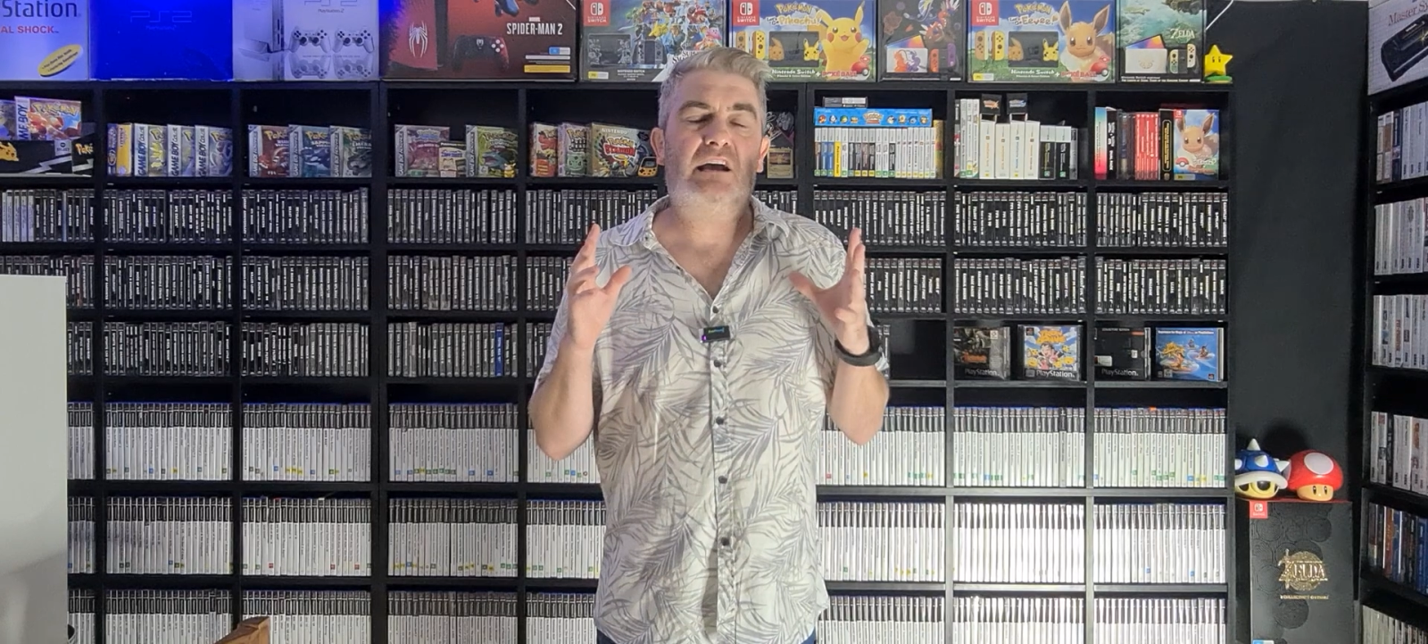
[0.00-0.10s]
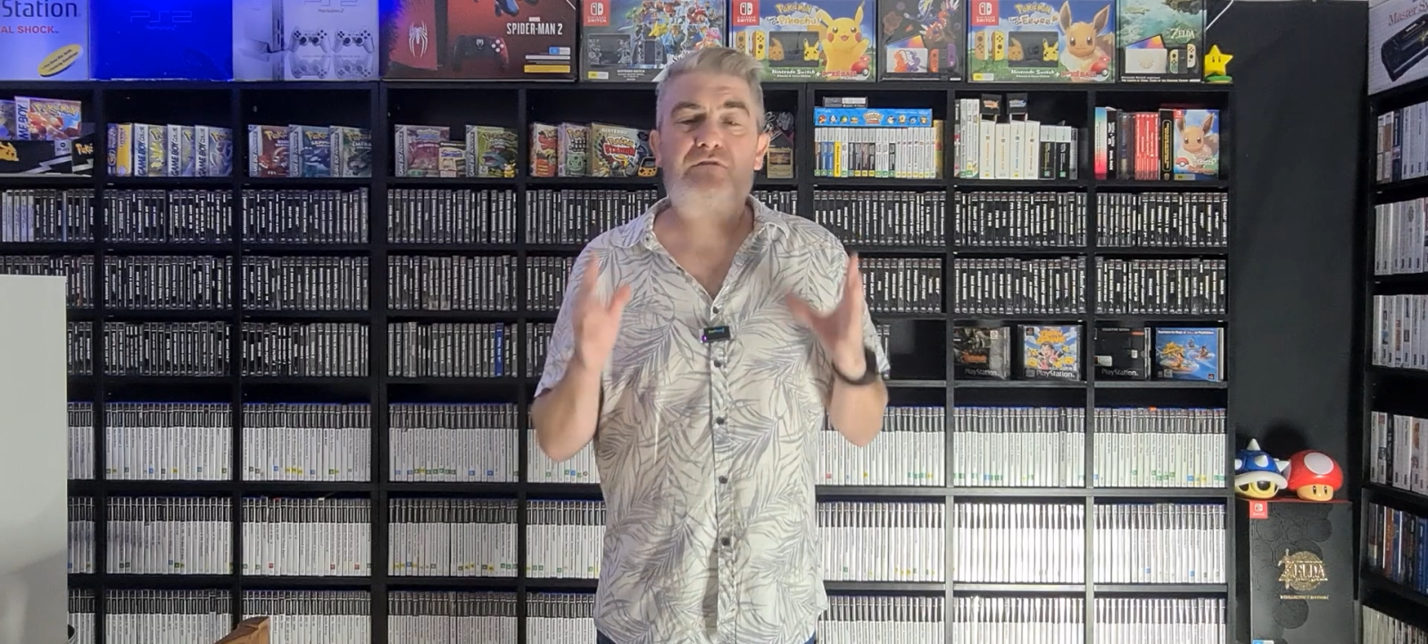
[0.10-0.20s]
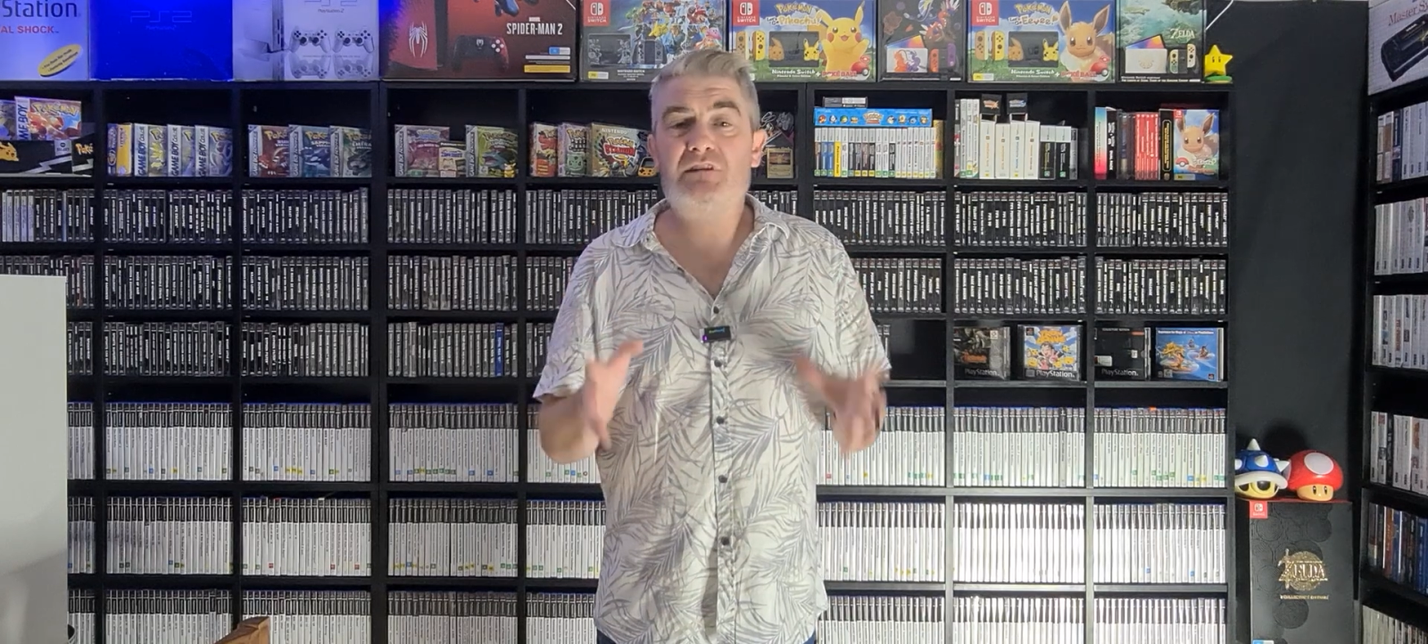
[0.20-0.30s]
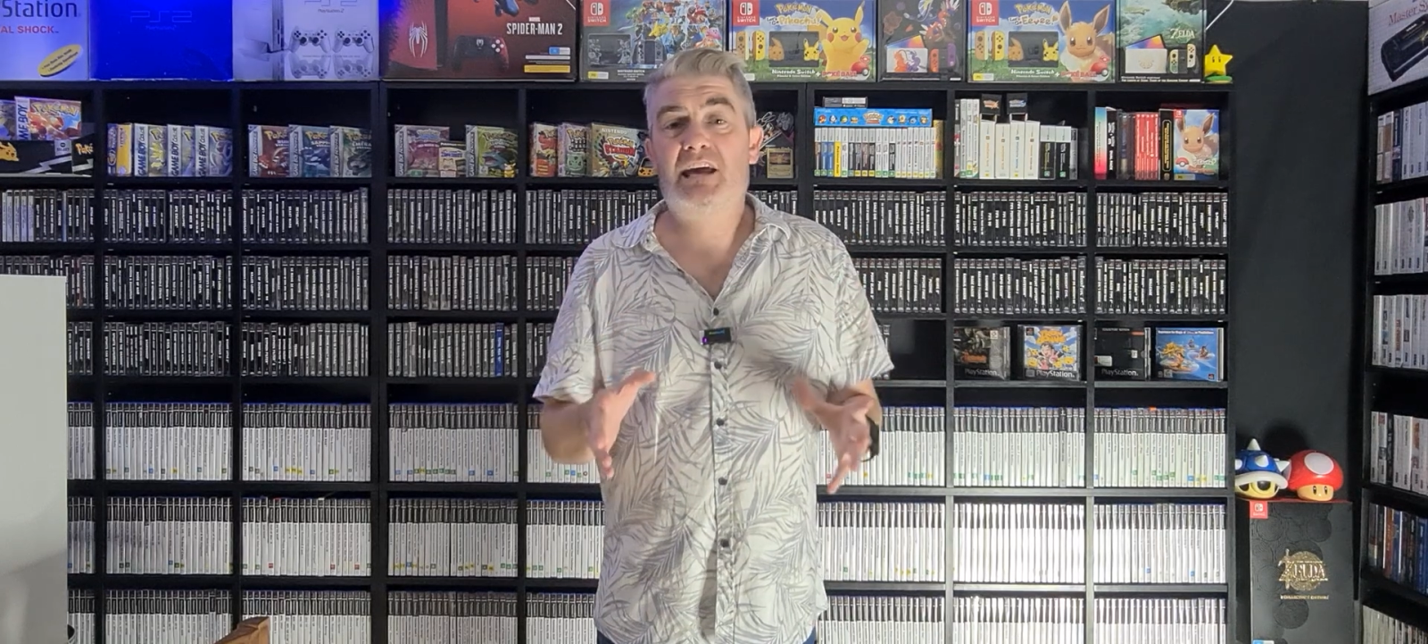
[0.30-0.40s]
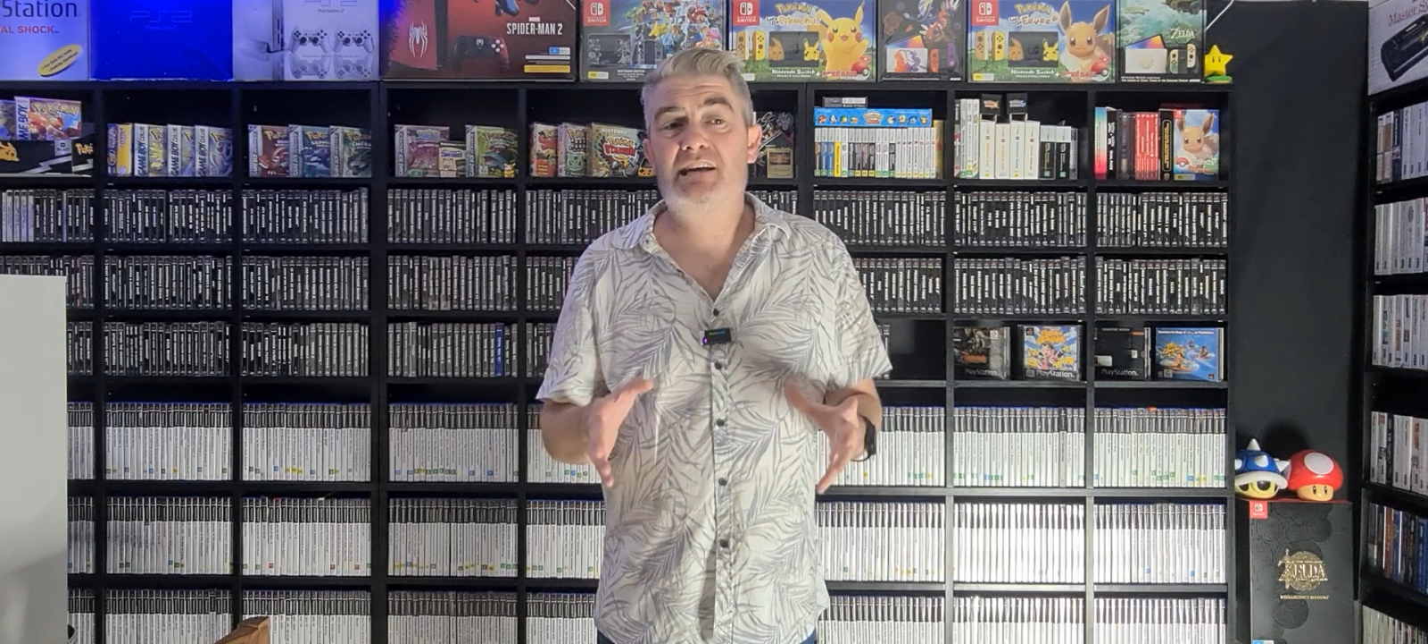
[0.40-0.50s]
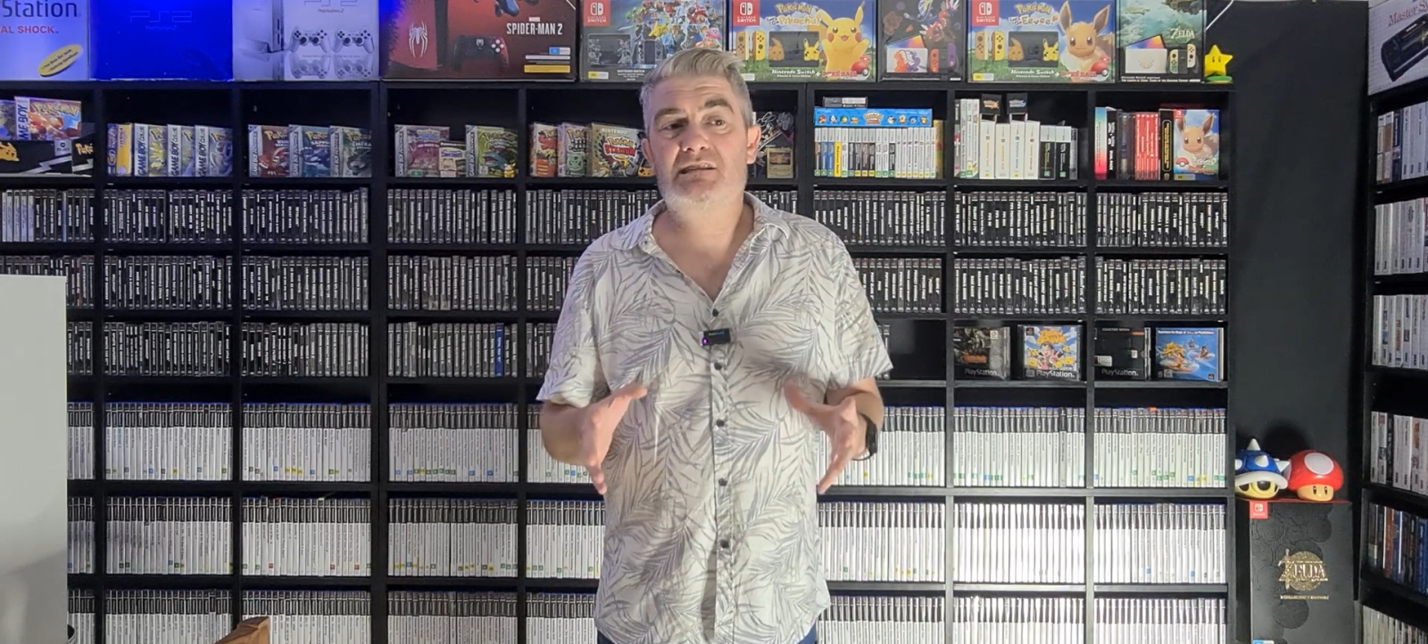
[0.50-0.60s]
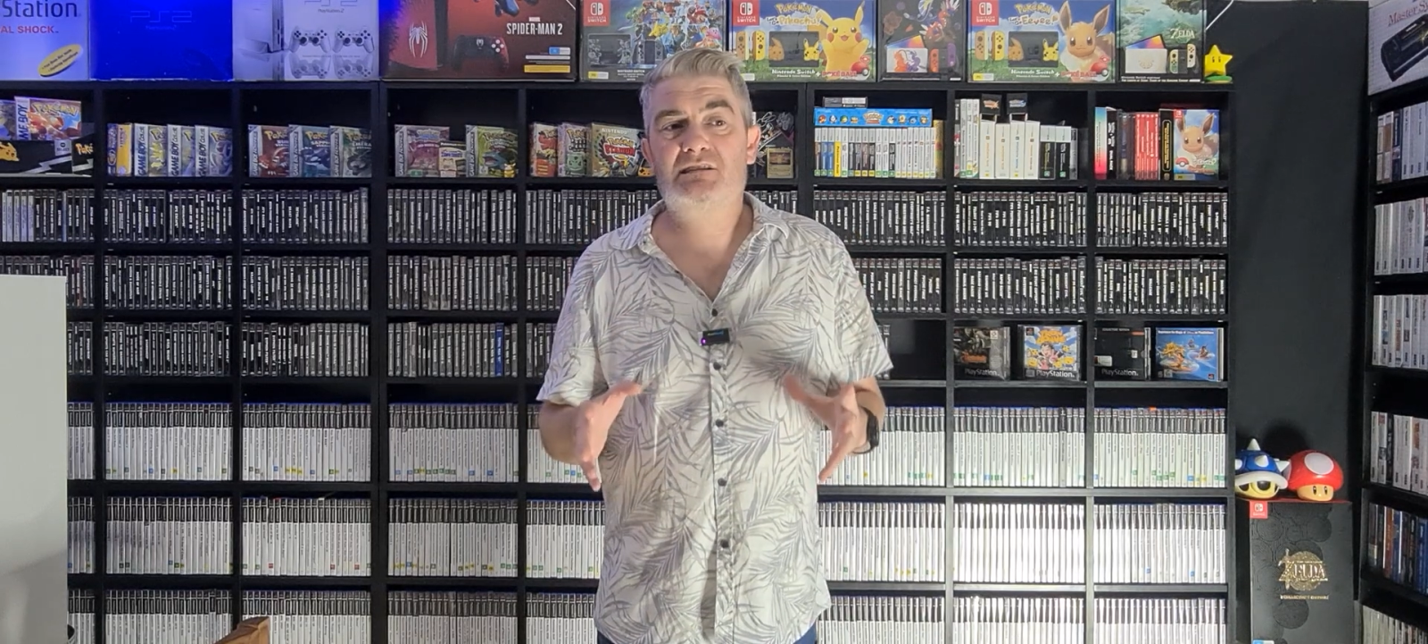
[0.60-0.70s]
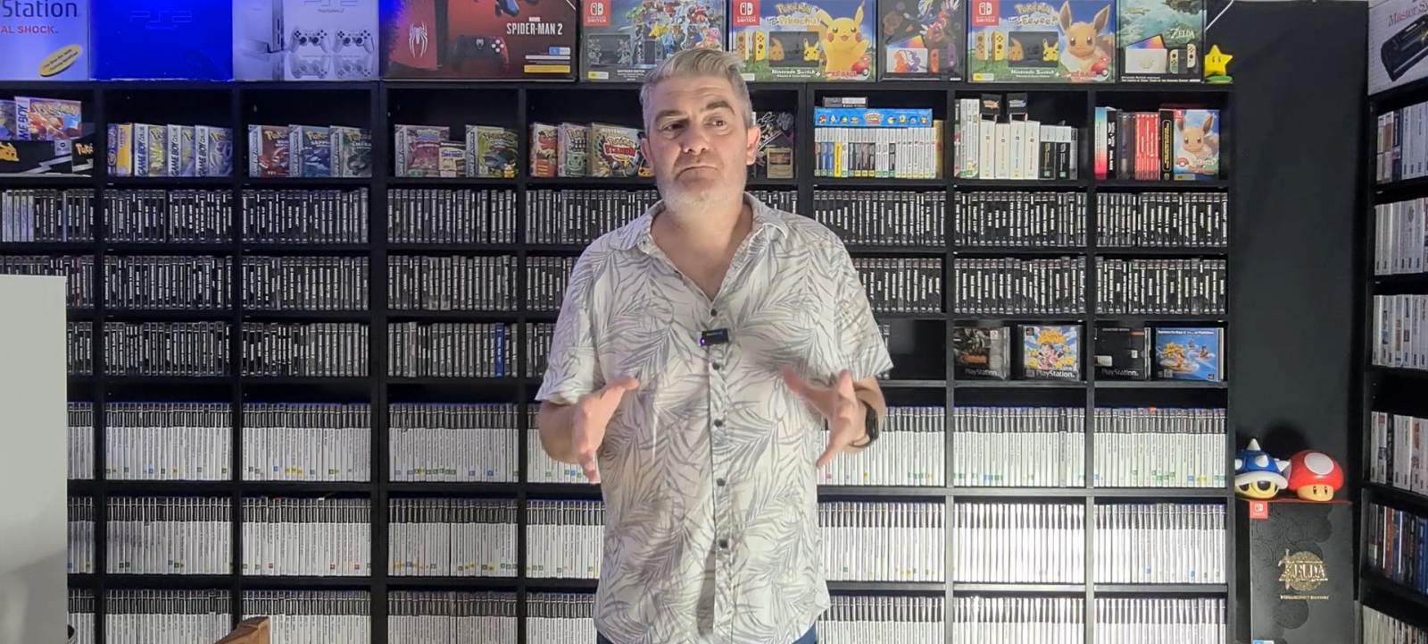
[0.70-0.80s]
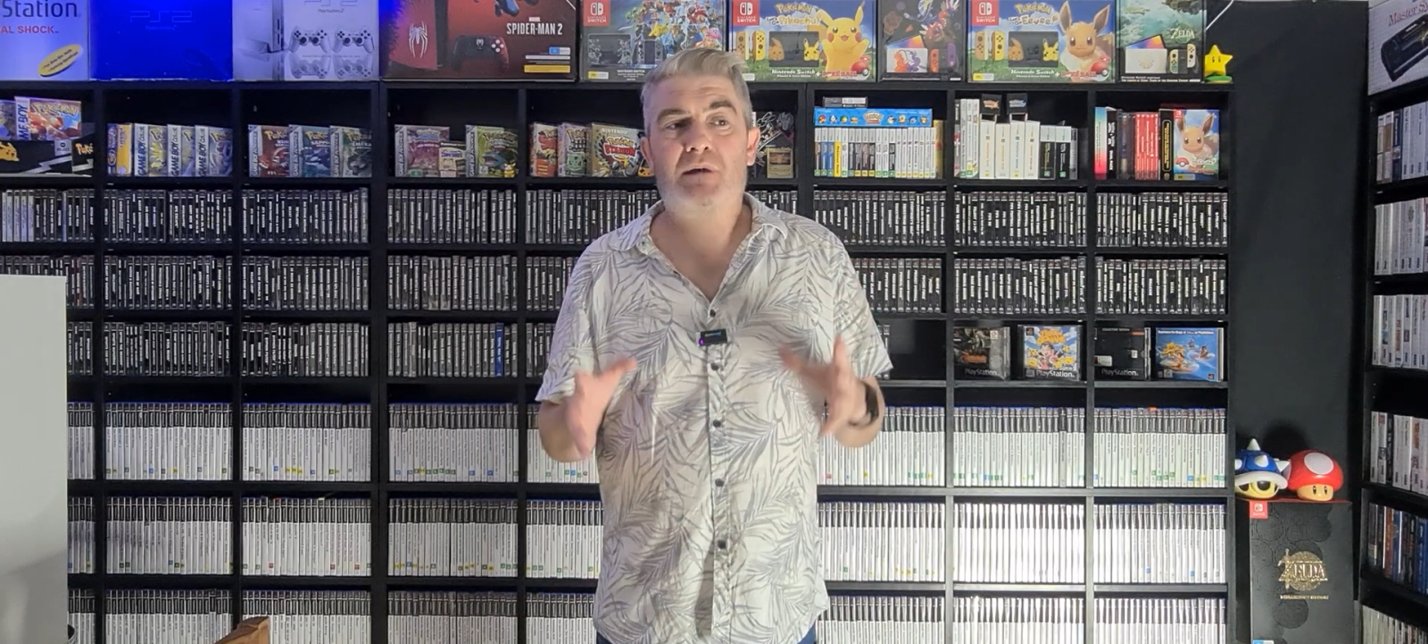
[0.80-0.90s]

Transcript: if he hasn't,